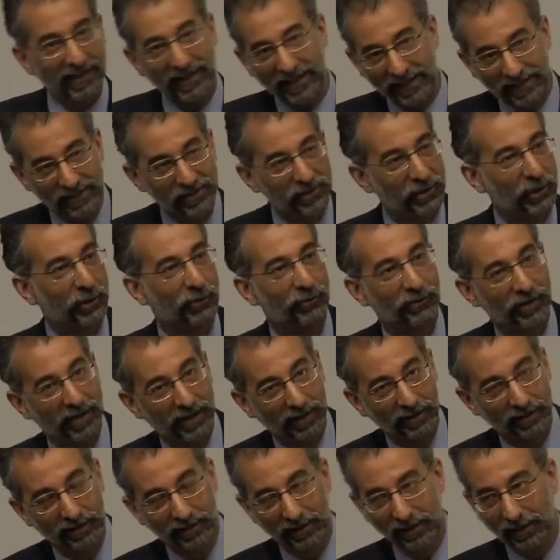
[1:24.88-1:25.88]
his
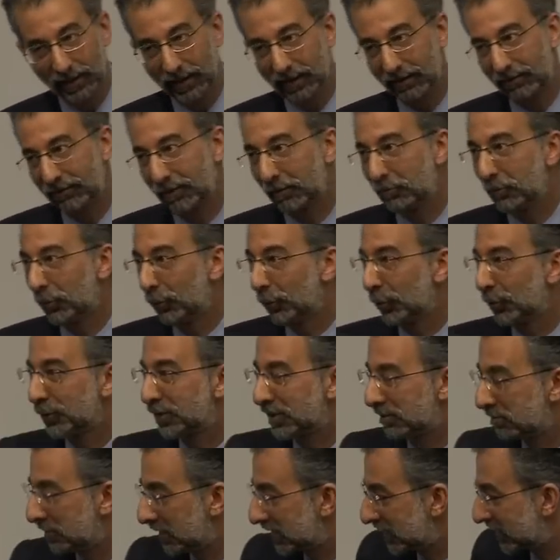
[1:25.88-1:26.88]
career from law
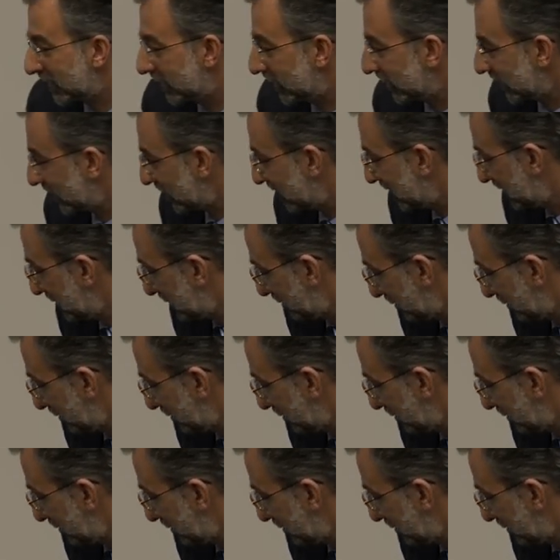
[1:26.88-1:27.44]
to business.